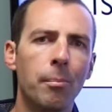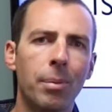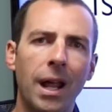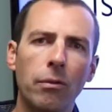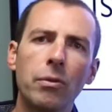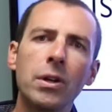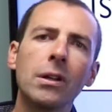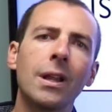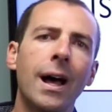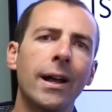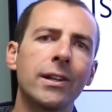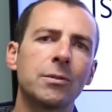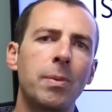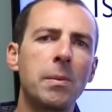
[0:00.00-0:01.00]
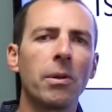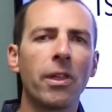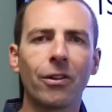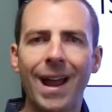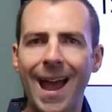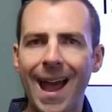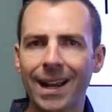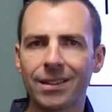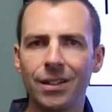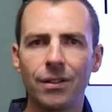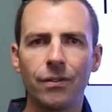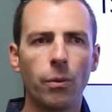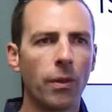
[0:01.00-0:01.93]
but I realize people that are active,